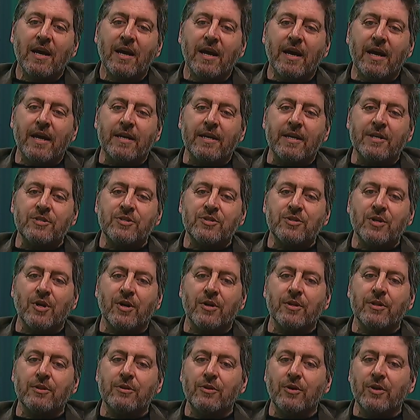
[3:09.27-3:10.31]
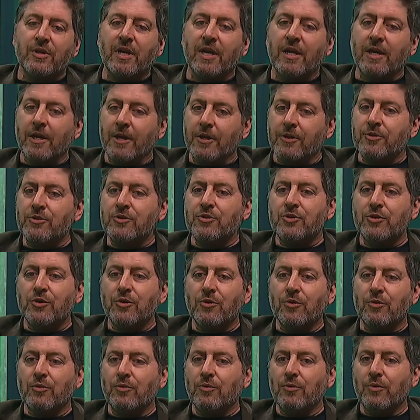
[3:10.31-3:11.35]
and I started looking
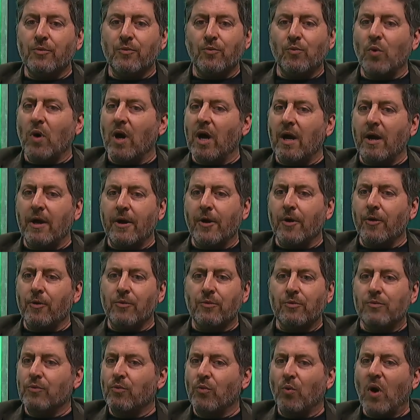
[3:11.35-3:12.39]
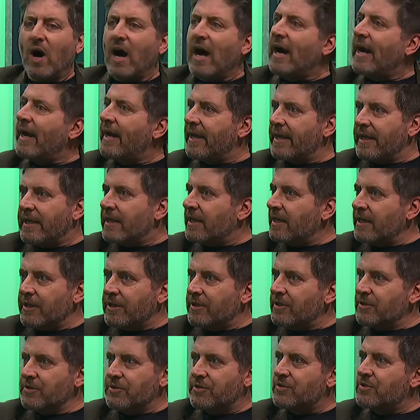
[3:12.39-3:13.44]
into why
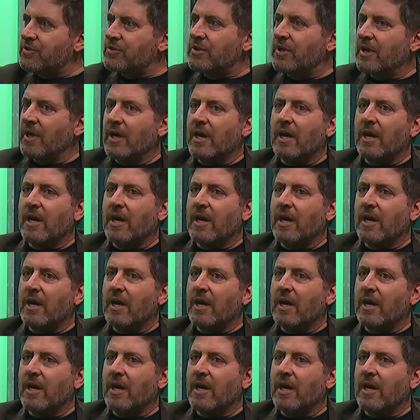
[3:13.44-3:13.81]
is